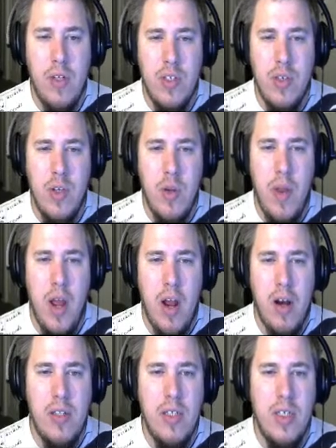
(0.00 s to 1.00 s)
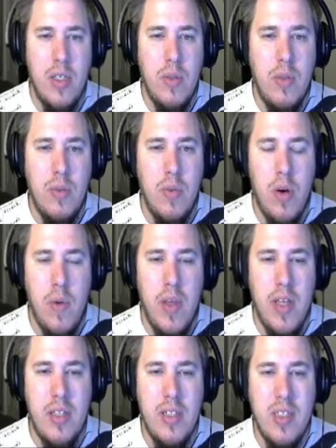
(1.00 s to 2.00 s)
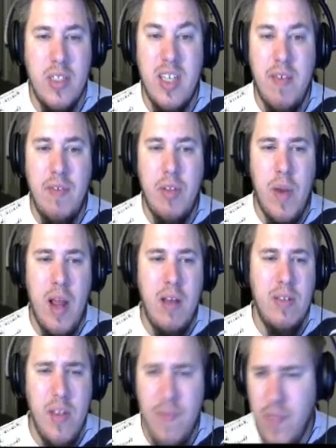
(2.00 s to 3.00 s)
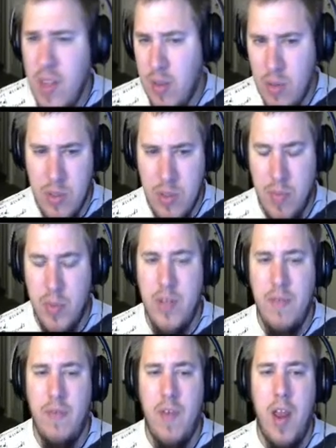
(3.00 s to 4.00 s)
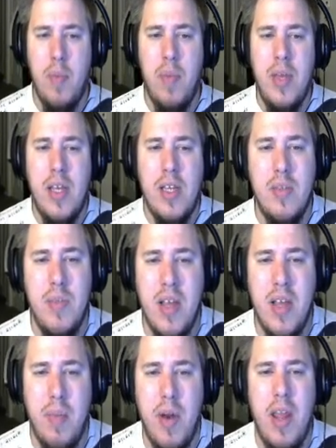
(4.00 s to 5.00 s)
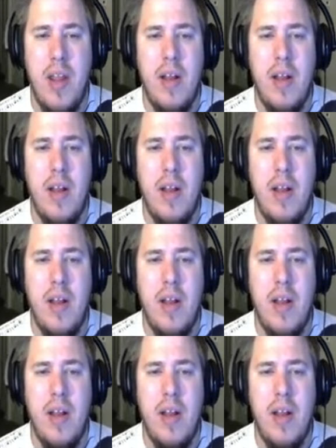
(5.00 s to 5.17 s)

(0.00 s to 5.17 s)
So here we are in the 7th round. So I felt it was a pretty fair pick to pick up right here.